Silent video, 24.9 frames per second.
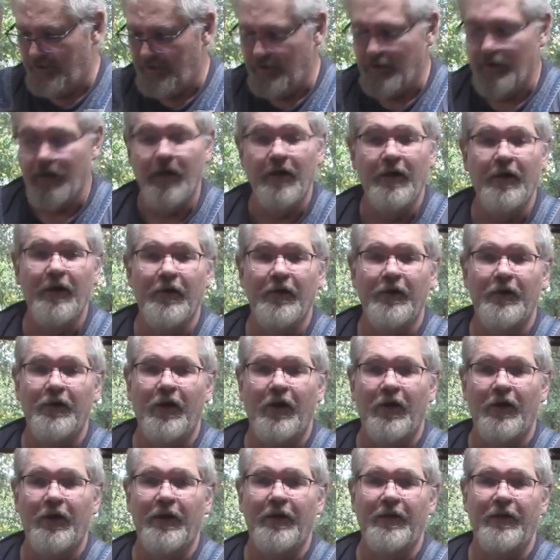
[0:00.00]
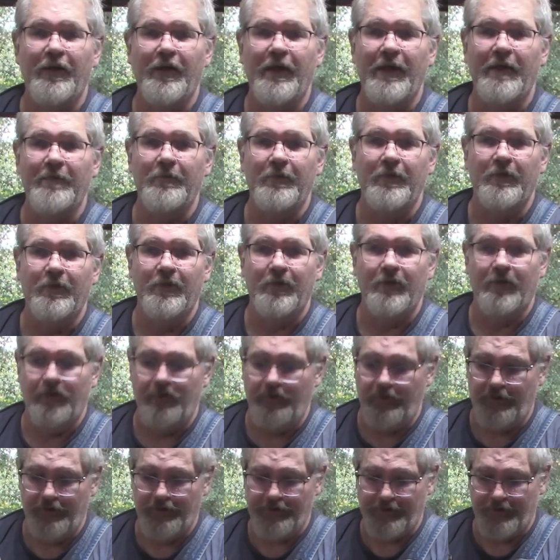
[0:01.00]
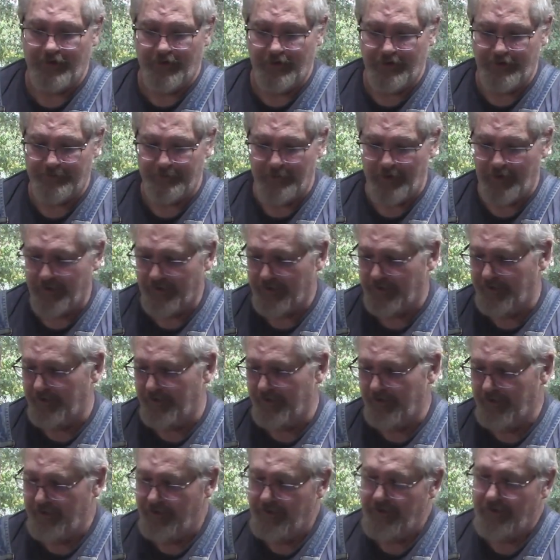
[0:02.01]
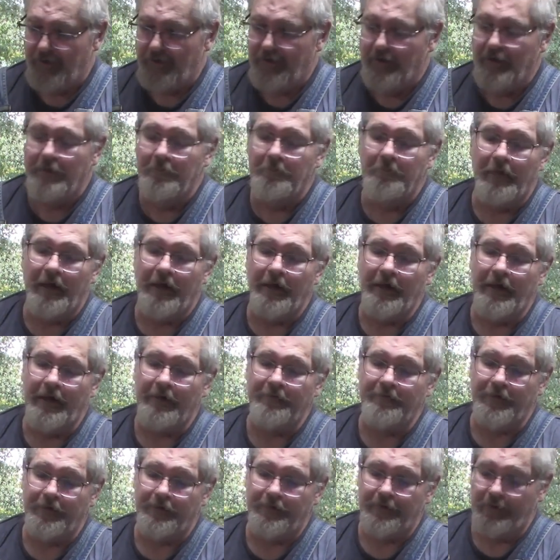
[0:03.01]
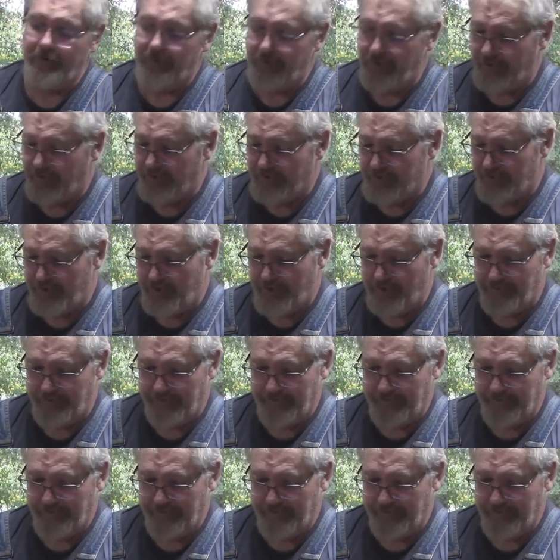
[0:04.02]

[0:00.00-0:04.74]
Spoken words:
another dog in the neighborhood starts barking, mine have to throw theirs in.